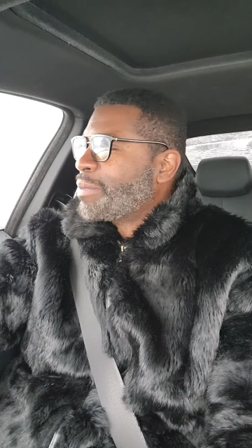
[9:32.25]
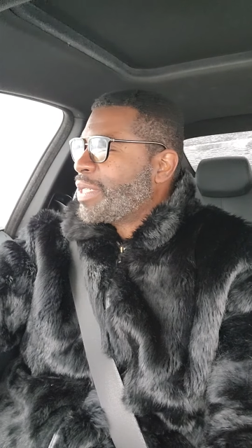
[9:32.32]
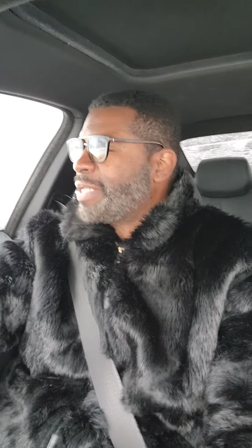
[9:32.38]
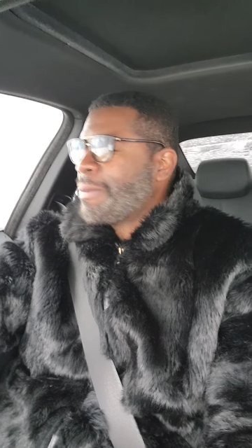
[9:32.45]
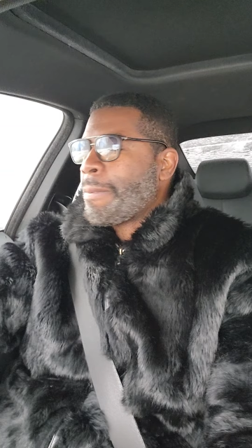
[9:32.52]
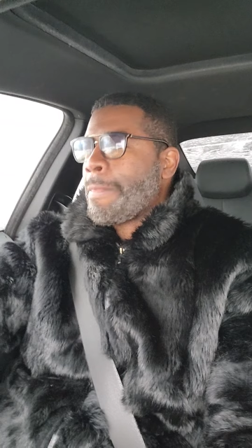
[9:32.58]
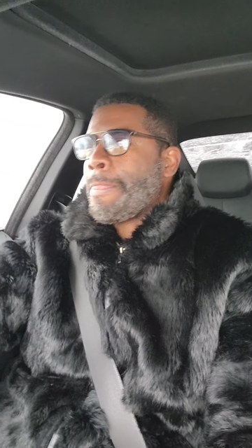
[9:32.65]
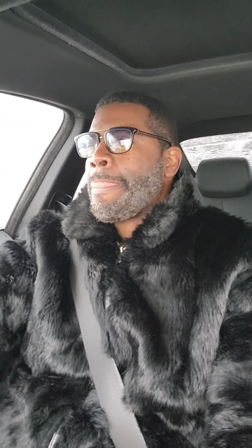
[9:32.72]
But,
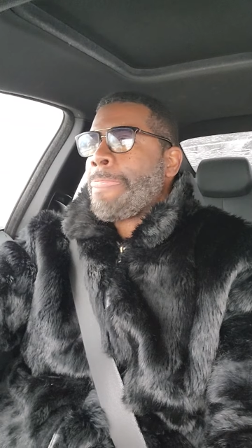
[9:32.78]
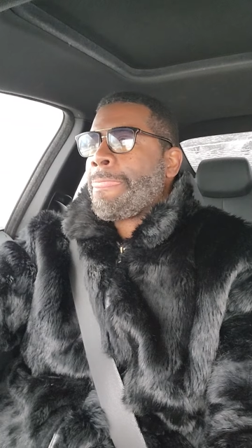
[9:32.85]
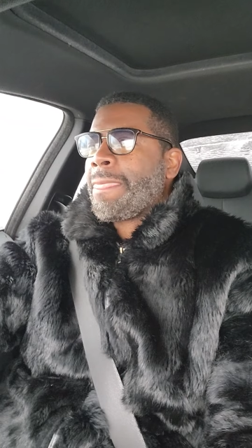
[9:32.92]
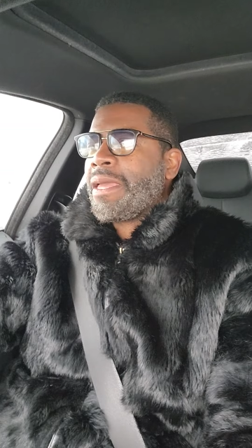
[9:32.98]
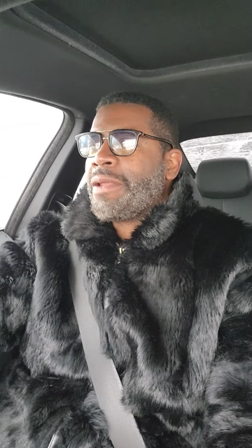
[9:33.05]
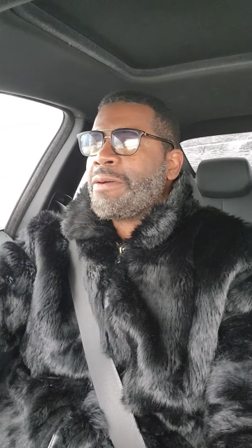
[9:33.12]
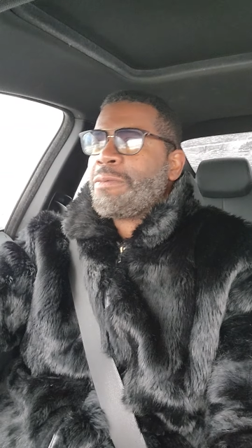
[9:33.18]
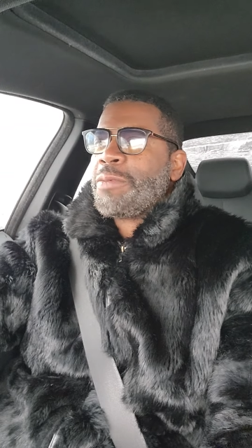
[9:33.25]

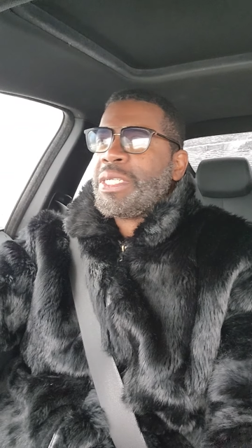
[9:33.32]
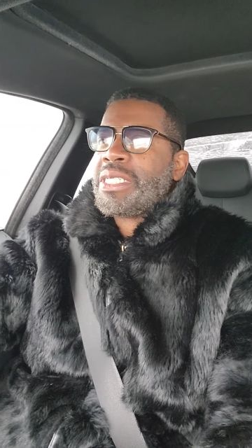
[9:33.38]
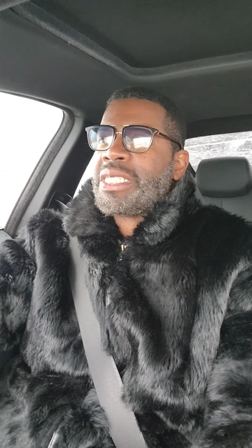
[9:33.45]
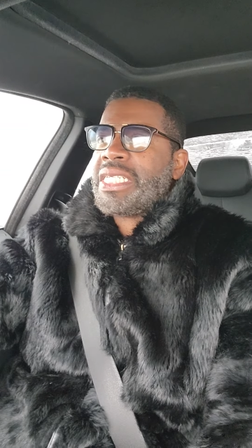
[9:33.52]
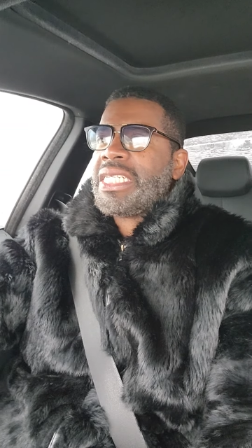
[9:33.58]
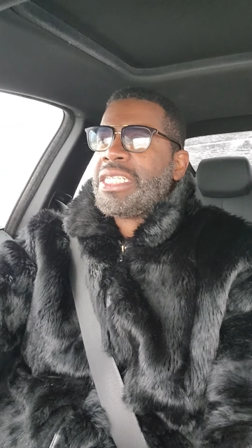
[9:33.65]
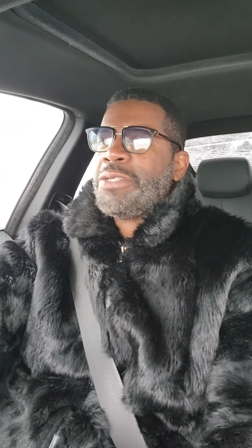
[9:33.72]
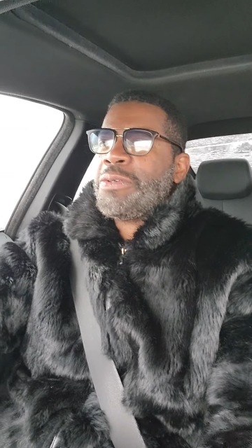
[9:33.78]
you know, we
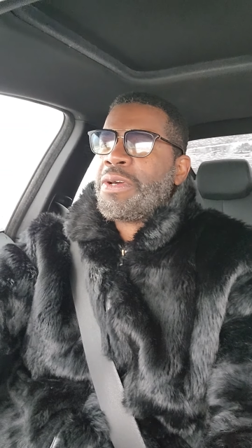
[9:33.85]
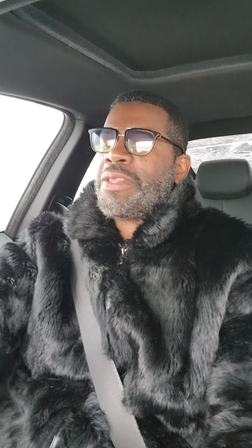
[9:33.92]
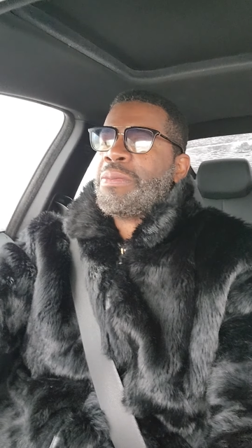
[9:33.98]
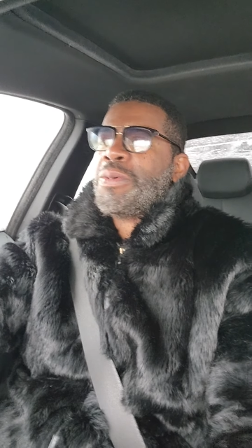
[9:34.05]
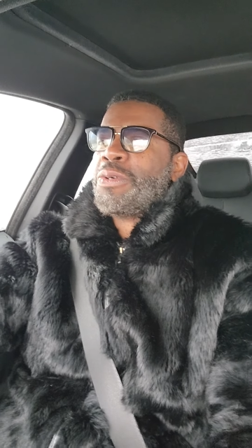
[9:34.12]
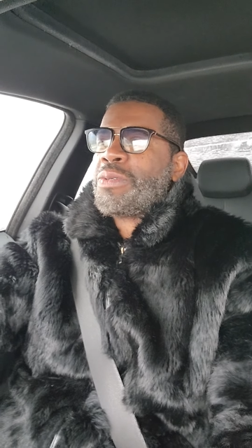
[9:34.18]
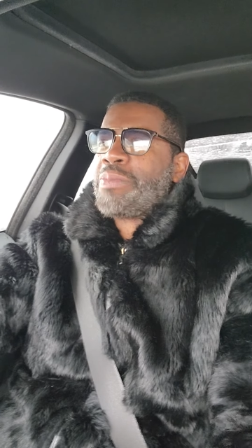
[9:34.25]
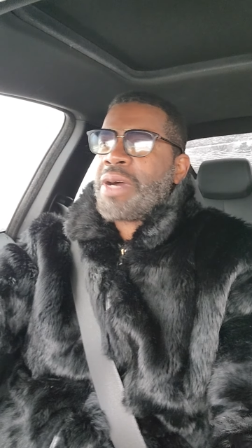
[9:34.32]
see who are the
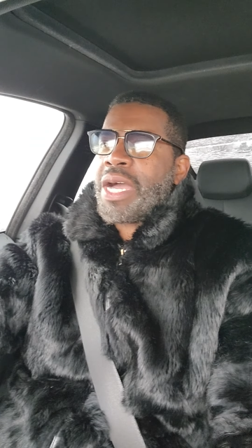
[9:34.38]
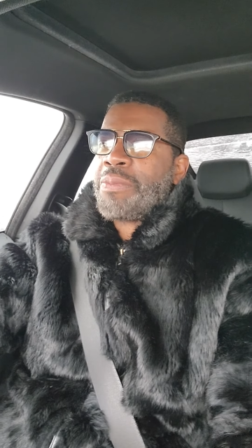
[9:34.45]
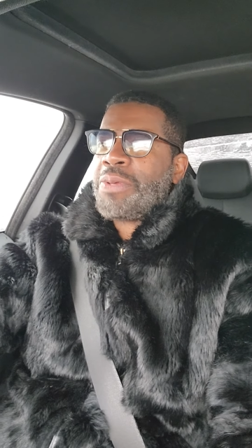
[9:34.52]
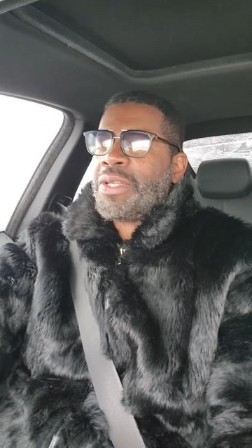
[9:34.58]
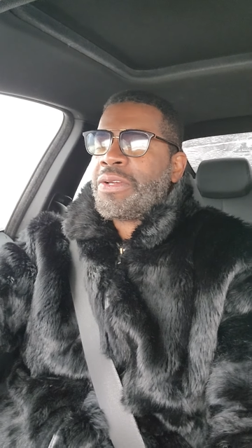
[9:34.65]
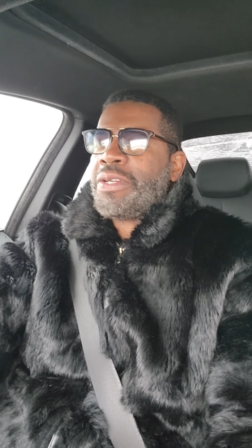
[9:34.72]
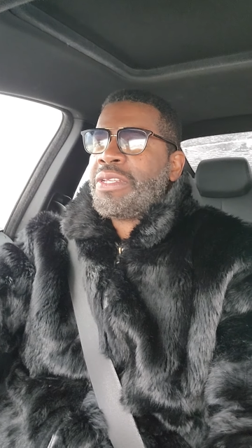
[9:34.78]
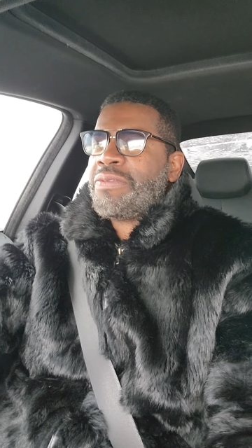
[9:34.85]
most
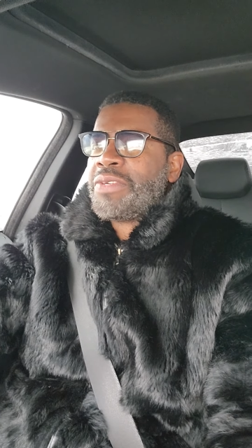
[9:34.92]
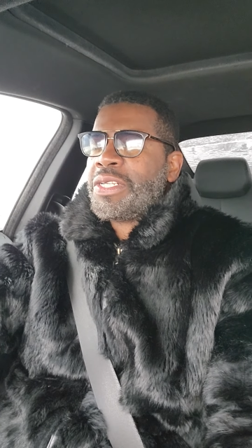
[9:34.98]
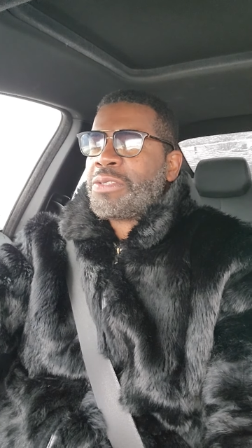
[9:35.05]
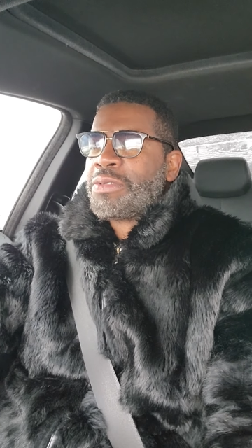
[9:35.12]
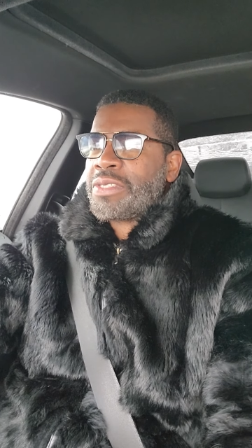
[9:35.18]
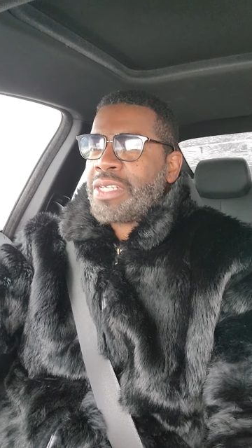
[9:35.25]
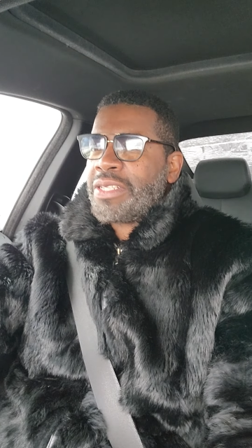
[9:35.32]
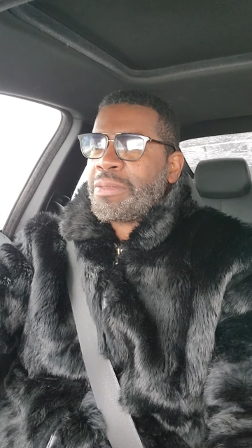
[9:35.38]
popular
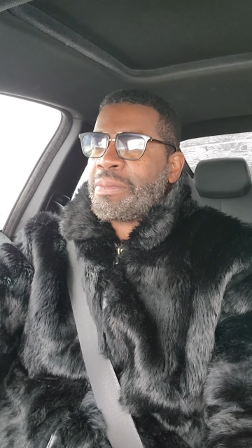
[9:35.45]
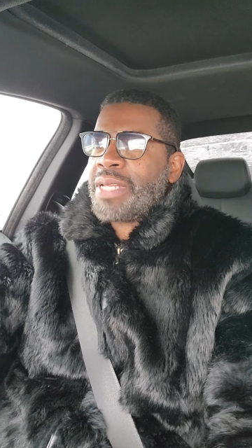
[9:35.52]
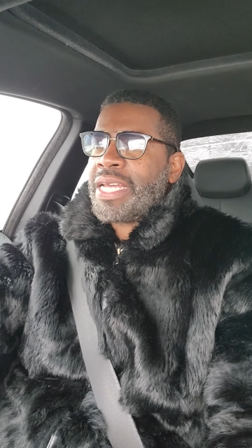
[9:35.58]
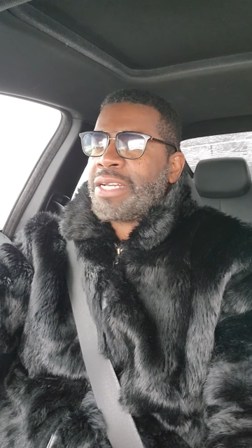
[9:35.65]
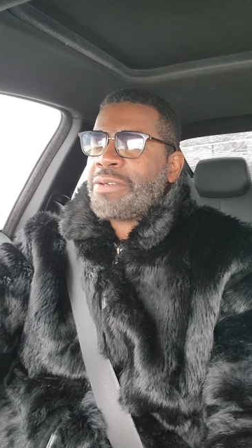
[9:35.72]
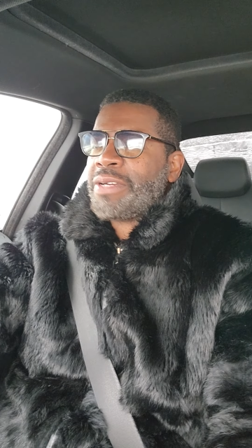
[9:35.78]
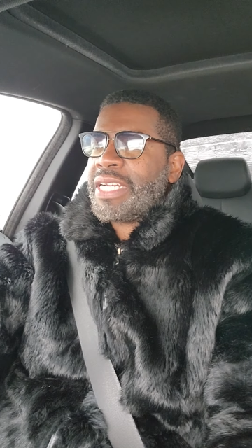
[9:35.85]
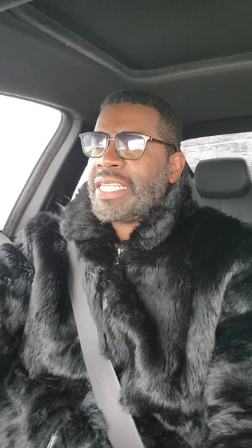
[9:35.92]
individuals on the
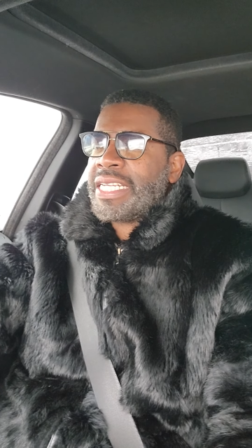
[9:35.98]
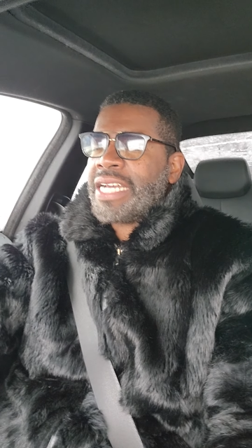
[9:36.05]
planet right